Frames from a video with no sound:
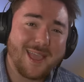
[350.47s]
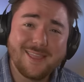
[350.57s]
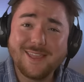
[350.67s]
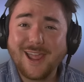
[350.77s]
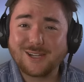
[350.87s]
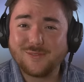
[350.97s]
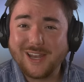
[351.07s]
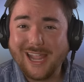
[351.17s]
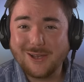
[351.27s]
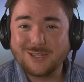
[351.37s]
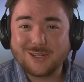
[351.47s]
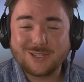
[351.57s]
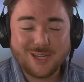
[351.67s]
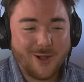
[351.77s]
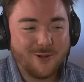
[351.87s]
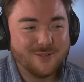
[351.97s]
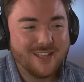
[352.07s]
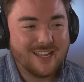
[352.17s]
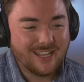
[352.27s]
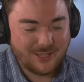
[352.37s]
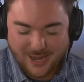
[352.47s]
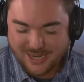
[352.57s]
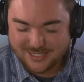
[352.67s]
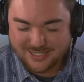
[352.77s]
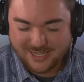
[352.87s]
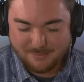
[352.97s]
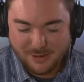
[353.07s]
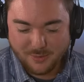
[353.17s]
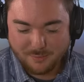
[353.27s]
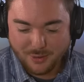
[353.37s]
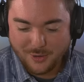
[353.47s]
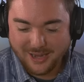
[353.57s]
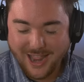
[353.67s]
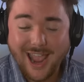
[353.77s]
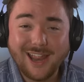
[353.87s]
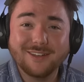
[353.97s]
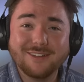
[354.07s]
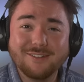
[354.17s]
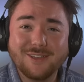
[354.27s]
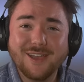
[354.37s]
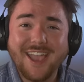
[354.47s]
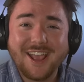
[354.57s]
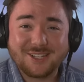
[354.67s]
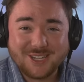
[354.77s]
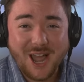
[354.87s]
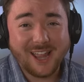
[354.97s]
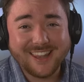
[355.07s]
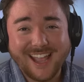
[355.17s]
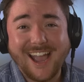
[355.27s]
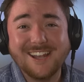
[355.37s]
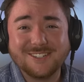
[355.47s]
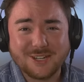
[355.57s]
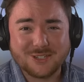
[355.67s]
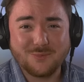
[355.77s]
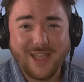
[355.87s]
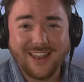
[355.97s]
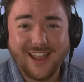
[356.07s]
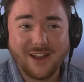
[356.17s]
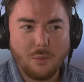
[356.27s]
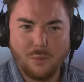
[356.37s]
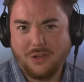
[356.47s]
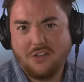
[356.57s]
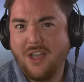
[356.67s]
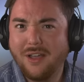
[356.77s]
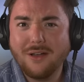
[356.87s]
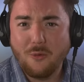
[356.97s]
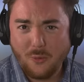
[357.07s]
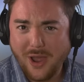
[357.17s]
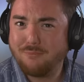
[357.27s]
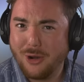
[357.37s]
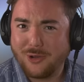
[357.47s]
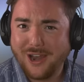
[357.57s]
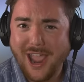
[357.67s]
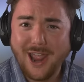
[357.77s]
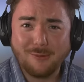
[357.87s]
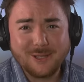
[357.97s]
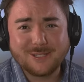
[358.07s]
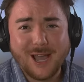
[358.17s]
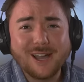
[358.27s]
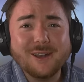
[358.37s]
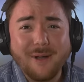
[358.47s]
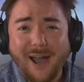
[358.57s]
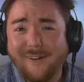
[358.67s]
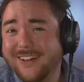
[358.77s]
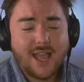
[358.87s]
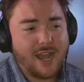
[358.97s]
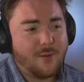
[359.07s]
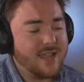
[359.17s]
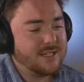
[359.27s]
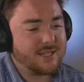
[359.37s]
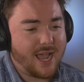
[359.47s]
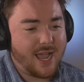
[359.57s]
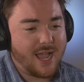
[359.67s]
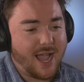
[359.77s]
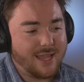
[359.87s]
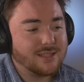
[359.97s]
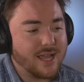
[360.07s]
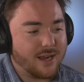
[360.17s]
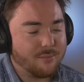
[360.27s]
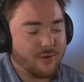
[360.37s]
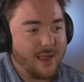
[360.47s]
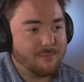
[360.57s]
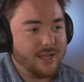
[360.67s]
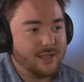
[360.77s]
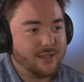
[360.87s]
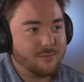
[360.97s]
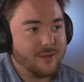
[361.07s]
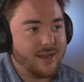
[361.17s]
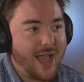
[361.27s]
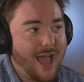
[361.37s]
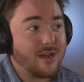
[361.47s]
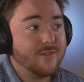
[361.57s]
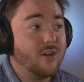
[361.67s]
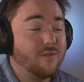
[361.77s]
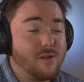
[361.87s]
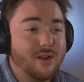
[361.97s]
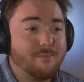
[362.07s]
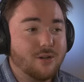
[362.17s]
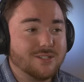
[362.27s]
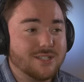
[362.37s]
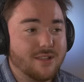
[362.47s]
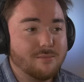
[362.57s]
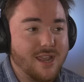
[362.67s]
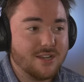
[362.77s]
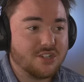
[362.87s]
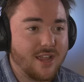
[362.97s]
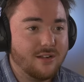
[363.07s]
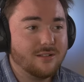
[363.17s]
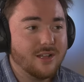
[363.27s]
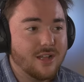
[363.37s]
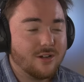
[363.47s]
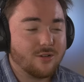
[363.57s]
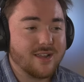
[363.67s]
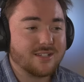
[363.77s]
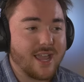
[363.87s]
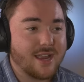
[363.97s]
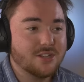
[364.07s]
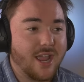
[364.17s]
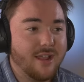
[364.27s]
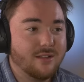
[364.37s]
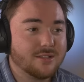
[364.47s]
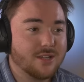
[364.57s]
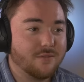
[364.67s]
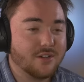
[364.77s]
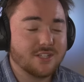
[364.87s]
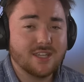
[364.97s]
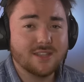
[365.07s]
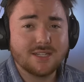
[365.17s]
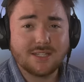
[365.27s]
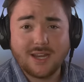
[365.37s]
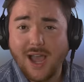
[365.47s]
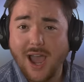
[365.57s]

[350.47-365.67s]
in the next videos or so you guys see me with a broken hand, it's not like I just went like, what broken hand? What are you talking about? Anyways, I think I'm rambling a little bit. I don't even know if I'm gonna post this on the main channel or my second channel. So if you're seeing this on